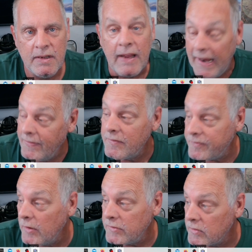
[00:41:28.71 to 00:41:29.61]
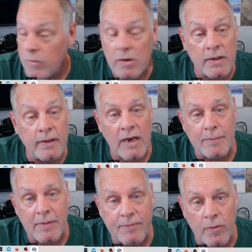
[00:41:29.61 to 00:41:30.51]
and the folks at the World
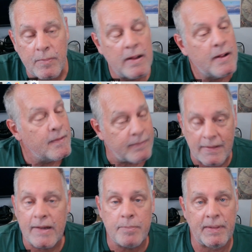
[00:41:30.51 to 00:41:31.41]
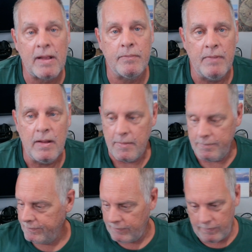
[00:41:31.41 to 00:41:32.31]
Economic Forum, they're not about
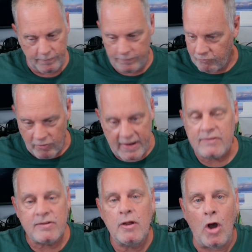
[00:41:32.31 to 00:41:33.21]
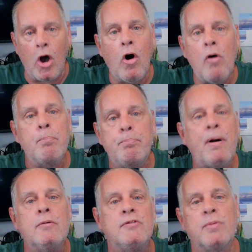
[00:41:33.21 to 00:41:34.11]
raising all
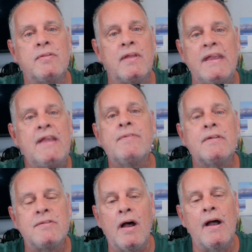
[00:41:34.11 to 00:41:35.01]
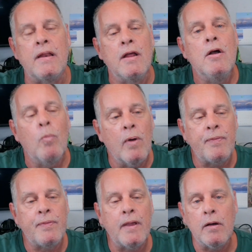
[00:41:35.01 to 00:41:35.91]
boats with the even tide.
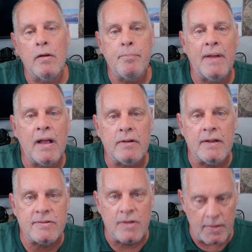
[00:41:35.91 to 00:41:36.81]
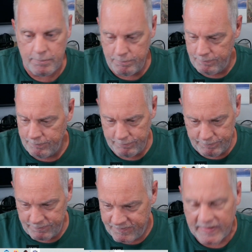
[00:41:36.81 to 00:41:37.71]
What they are about is
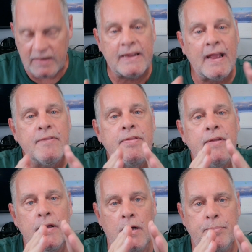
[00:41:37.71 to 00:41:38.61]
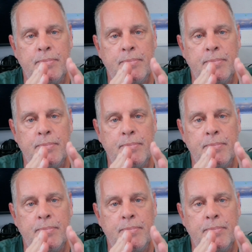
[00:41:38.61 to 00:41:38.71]
funneling everything up.